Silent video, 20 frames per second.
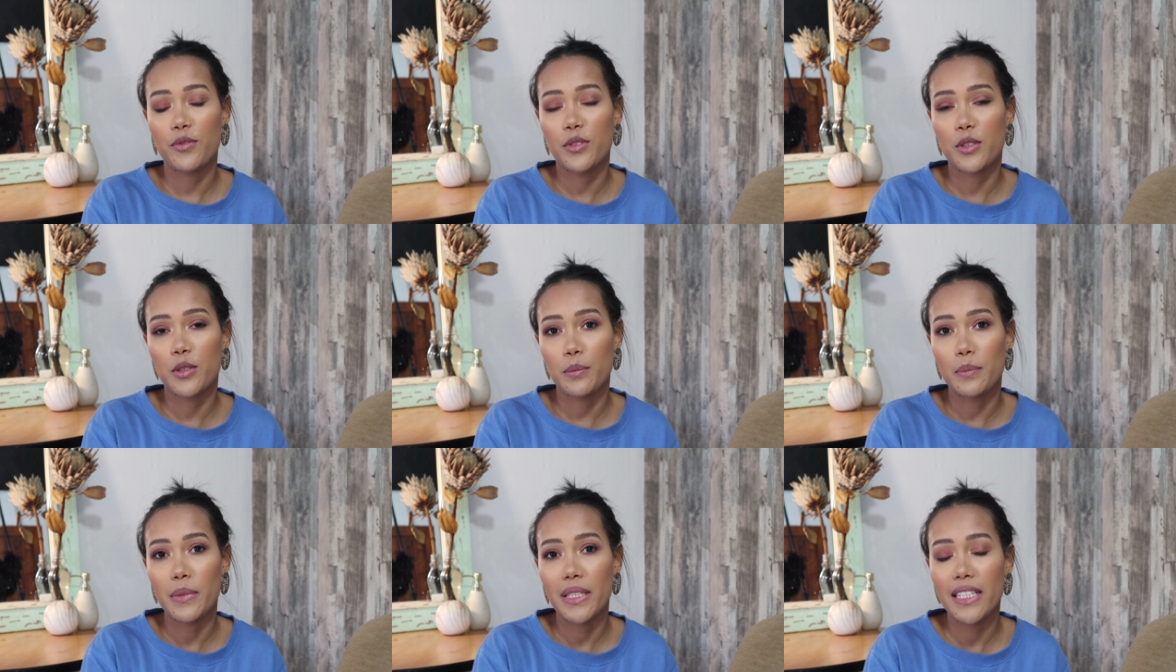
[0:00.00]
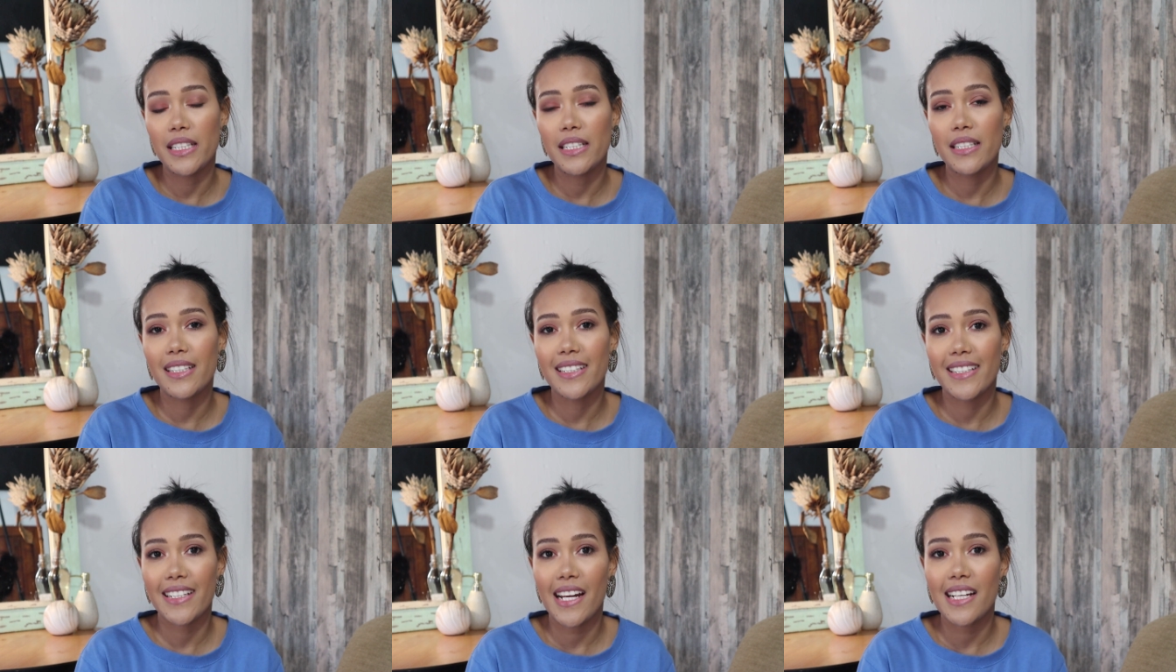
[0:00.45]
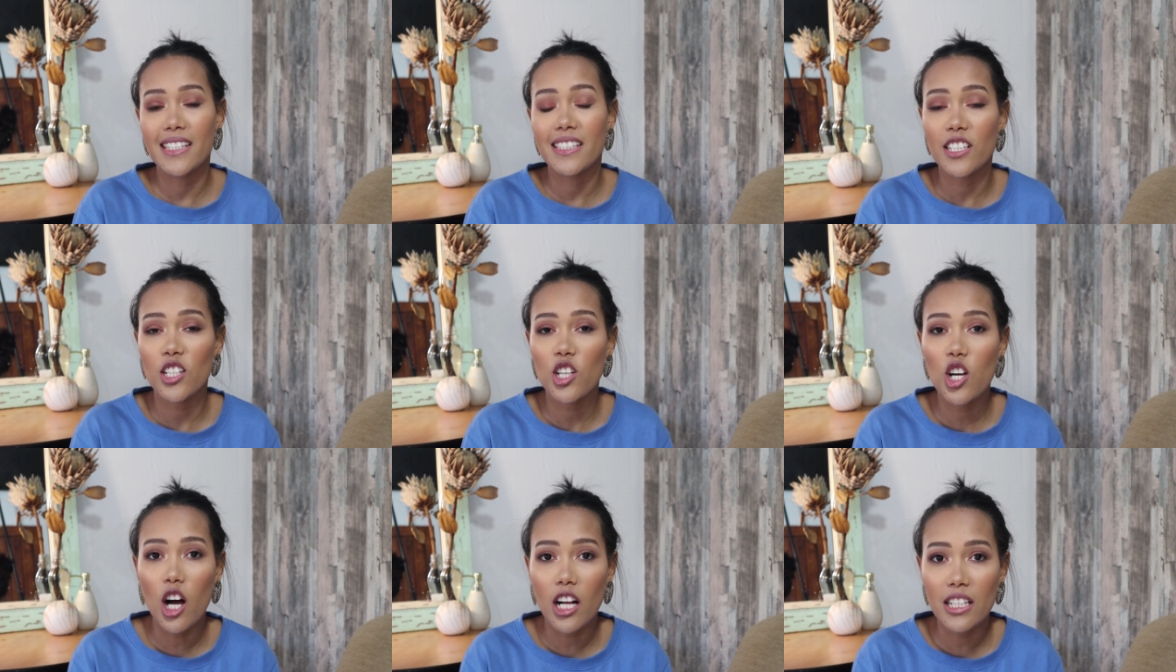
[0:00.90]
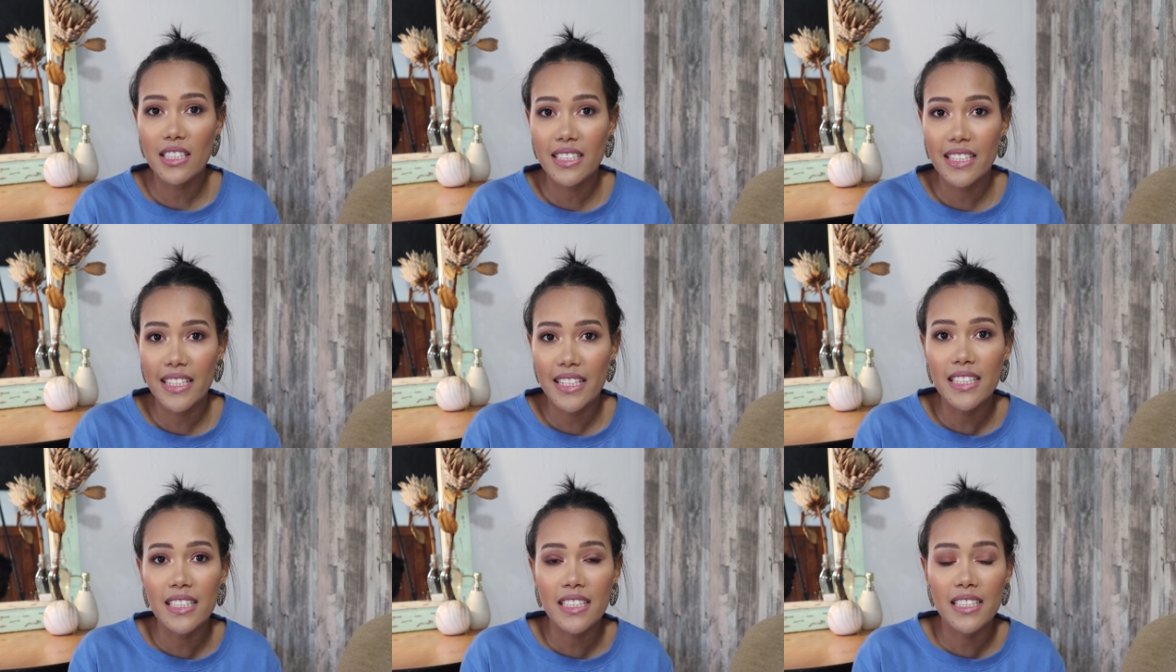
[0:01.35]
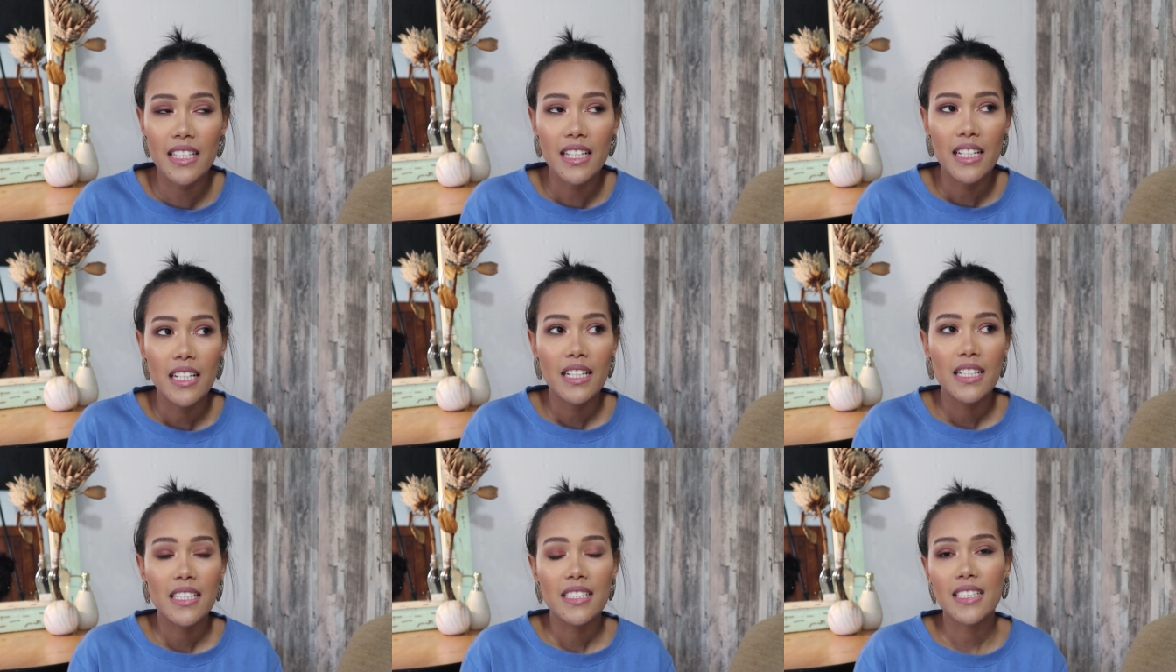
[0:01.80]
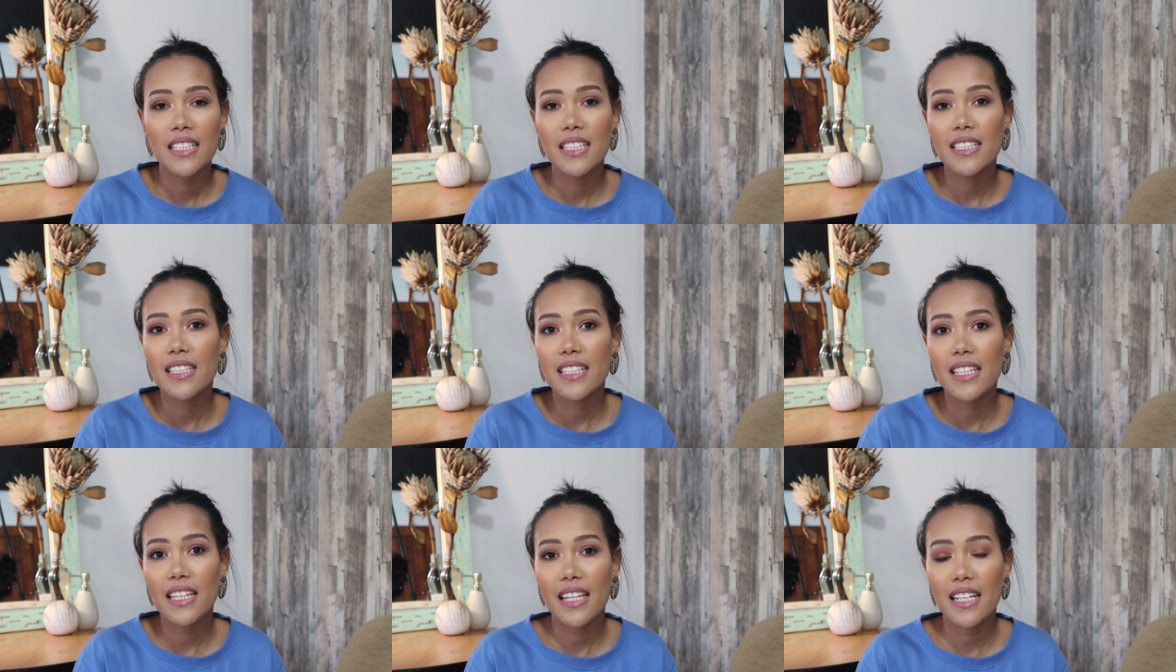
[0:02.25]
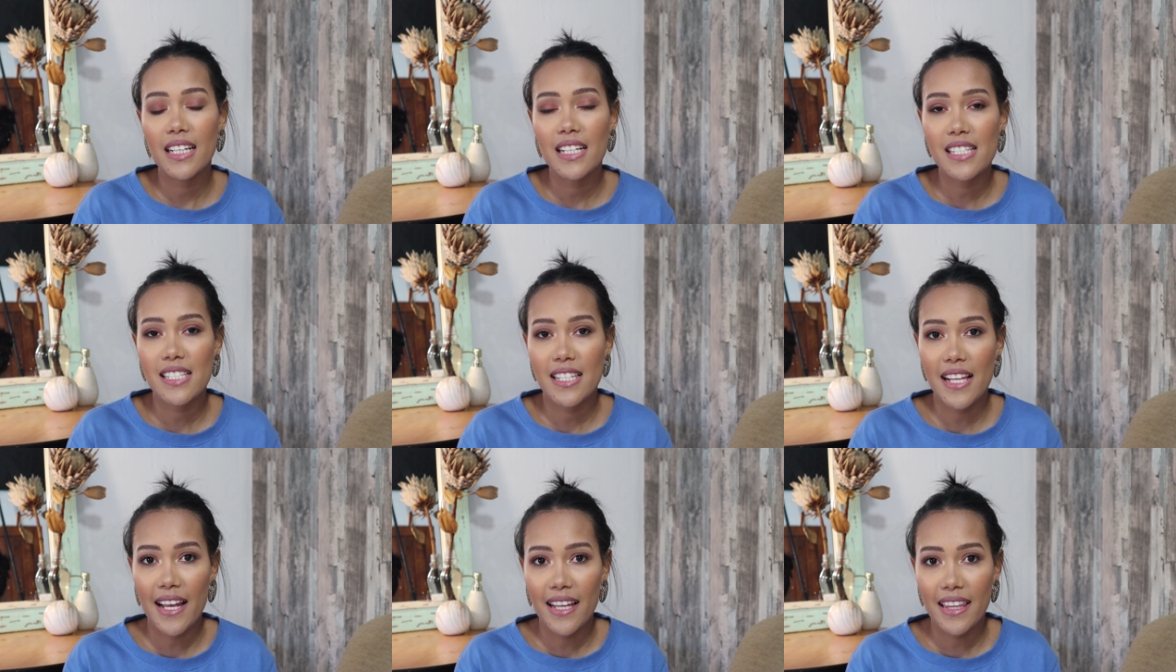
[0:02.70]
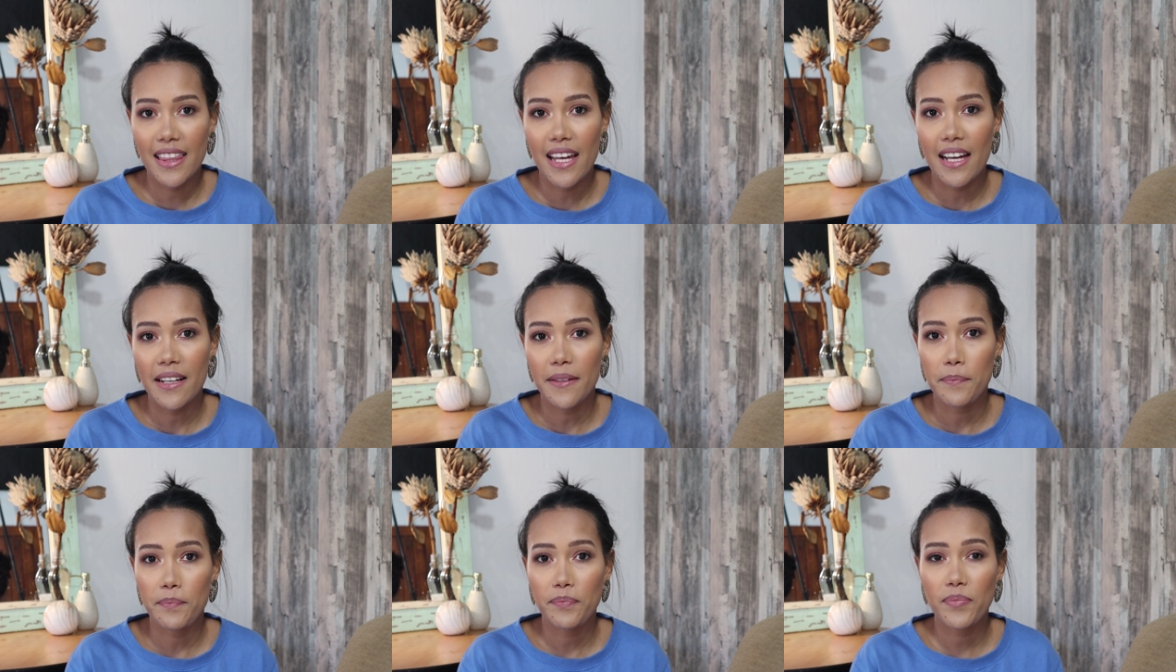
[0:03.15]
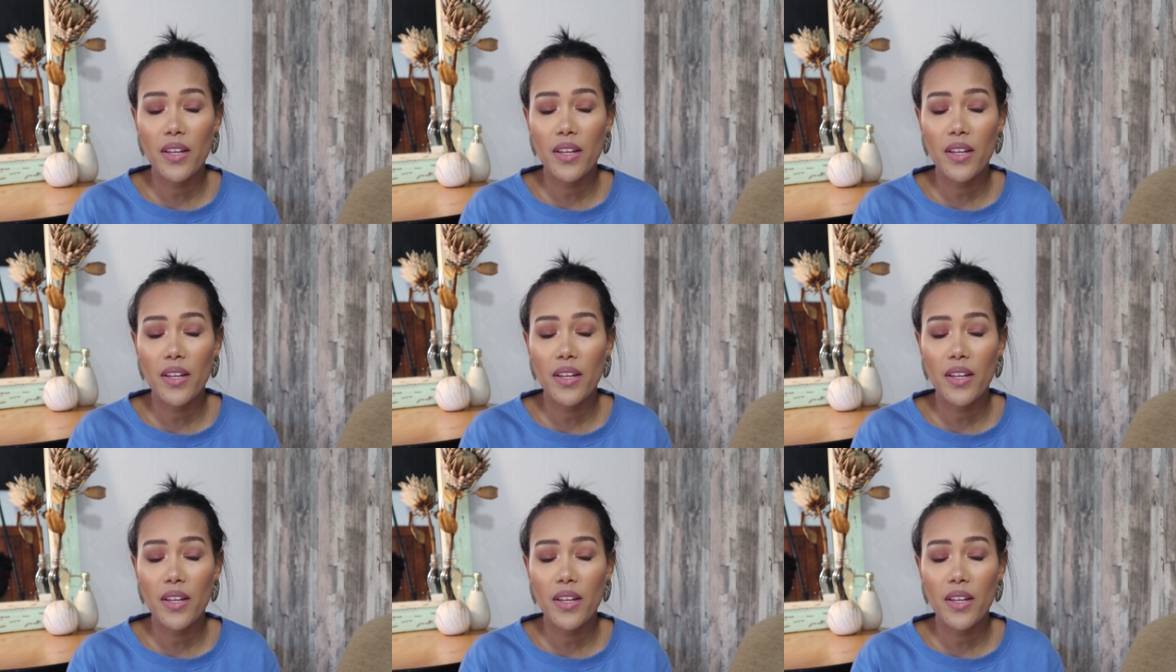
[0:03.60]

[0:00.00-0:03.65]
to me creating content, certain things like that.